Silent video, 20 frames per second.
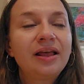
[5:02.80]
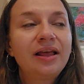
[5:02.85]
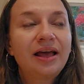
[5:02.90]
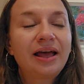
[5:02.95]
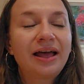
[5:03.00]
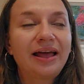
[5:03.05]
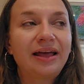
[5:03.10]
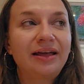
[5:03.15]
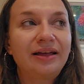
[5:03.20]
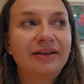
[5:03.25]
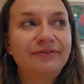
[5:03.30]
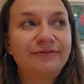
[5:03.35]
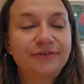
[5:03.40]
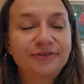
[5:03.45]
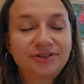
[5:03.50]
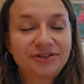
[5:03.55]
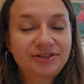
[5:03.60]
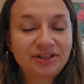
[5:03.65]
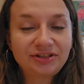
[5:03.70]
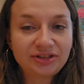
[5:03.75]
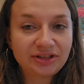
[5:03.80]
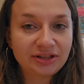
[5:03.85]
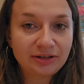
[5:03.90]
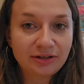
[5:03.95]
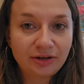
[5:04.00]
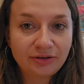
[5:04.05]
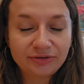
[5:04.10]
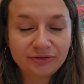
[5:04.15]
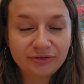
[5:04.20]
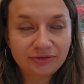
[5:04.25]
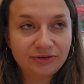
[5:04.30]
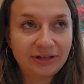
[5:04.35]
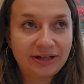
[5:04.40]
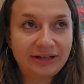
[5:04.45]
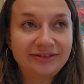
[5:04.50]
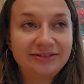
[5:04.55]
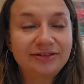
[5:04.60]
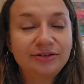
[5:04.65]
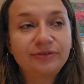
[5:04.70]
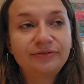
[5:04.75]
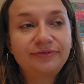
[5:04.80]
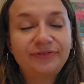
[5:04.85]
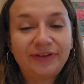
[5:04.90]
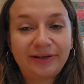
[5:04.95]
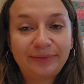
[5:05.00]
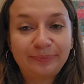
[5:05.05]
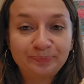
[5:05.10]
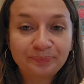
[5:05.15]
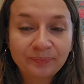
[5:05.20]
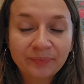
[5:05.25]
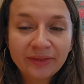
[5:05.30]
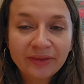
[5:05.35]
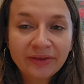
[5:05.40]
For Stitch in London there is no theme.